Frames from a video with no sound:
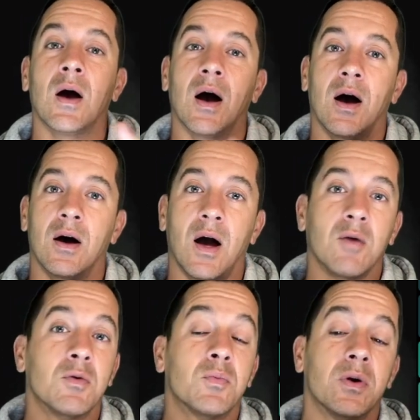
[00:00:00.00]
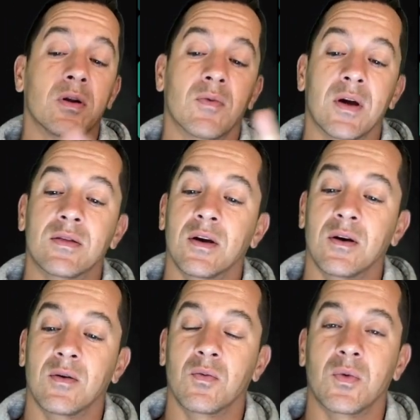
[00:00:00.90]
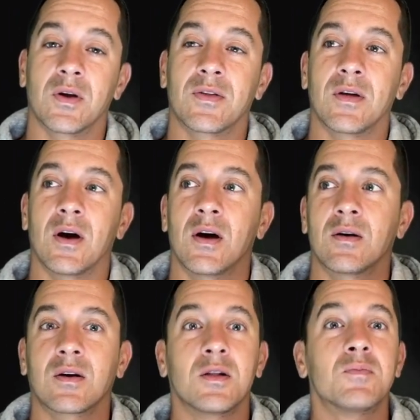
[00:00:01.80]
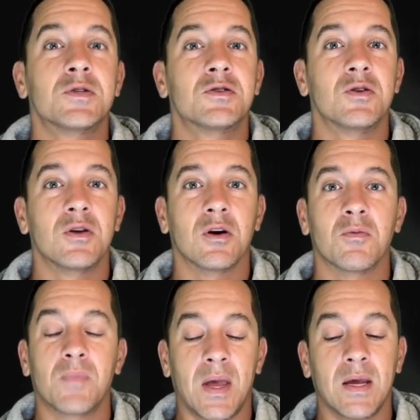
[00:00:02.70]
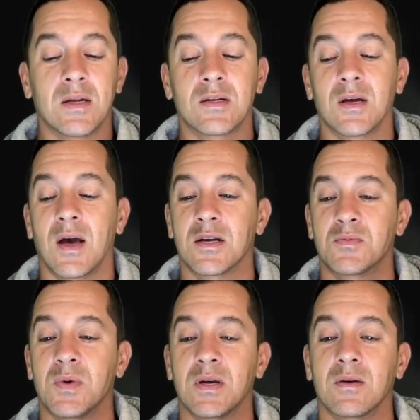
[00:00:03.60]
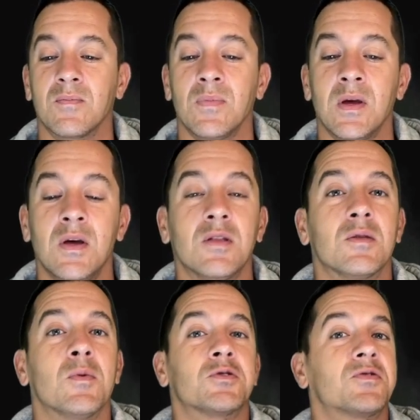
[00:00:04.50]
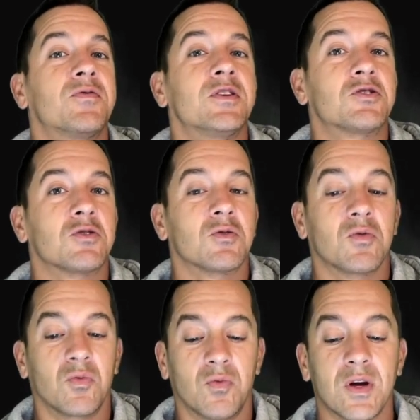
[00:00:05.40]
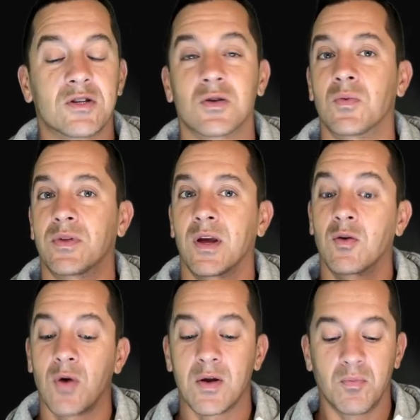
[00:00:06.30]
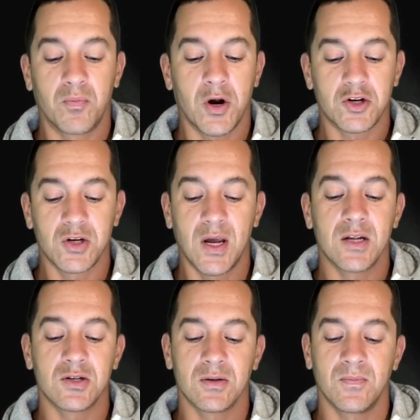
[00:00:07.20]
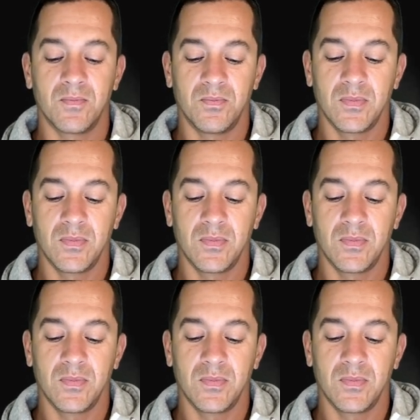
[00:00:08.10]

Uh, I would put it right there with uh, Clip Studio Paint as being the most feature rich with a great brush engine.